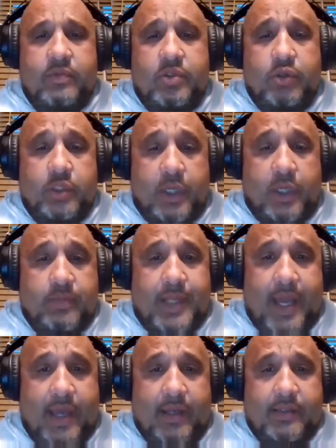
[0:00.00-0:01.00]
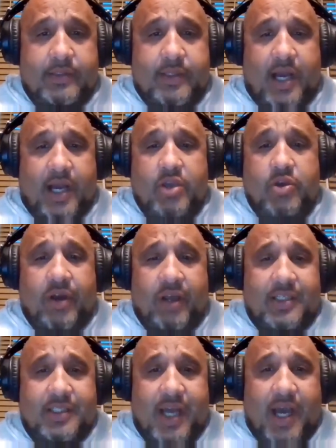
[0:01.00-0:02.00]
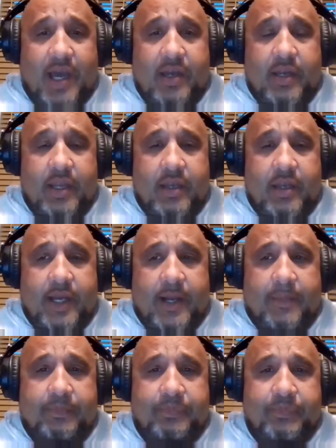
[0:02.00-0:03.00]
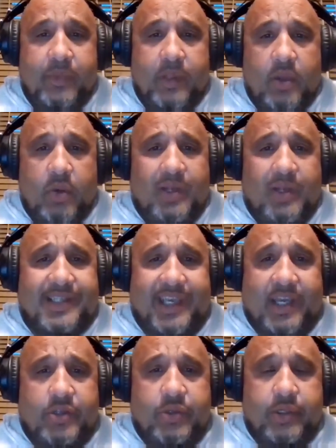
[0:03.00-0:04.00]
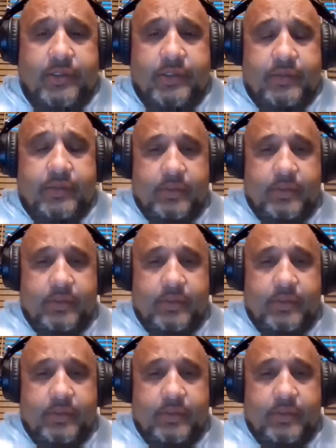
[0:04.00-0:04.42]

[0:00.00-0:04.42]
Dual Spectrum Dad is, how you got it started, and what it's geared towards.